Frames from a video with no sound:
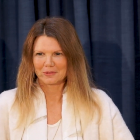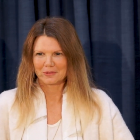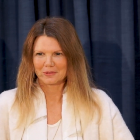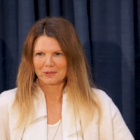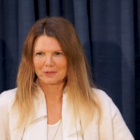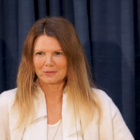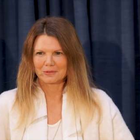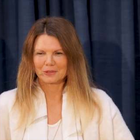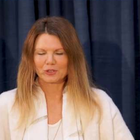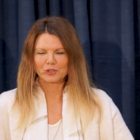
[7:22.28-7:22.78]

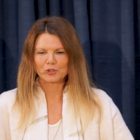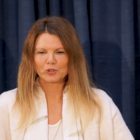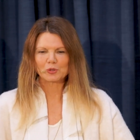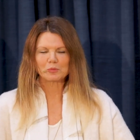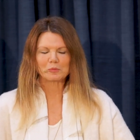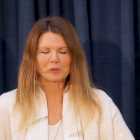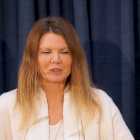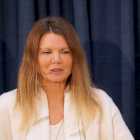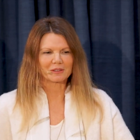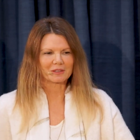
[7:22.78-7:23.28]
of a
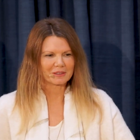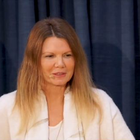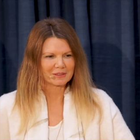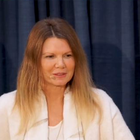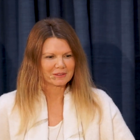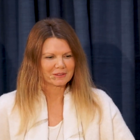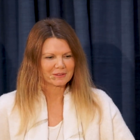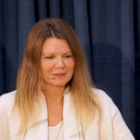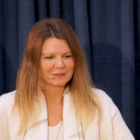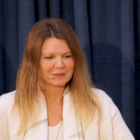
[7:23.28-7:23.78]
human
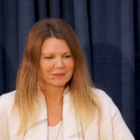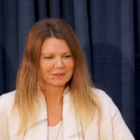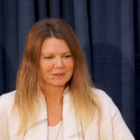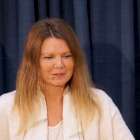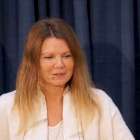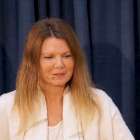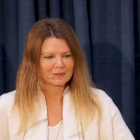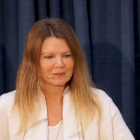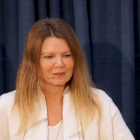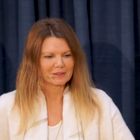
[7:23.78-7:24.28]

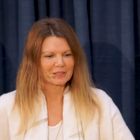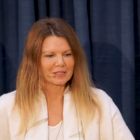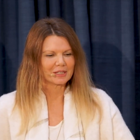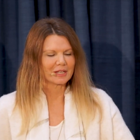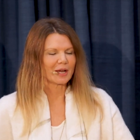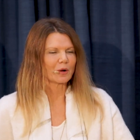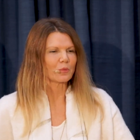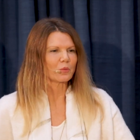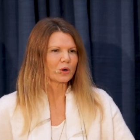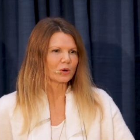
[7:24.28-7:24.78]
in
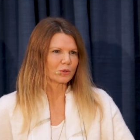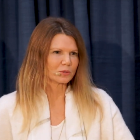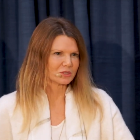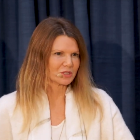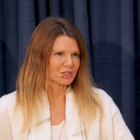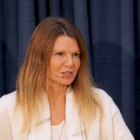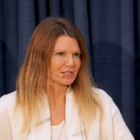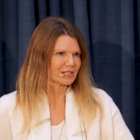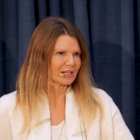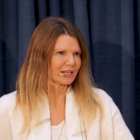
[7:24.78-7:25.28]
our world
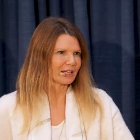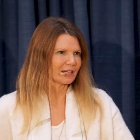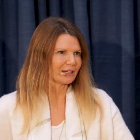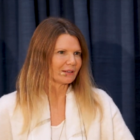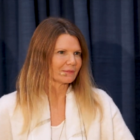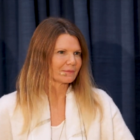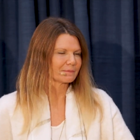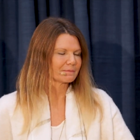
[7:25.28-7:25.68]
today.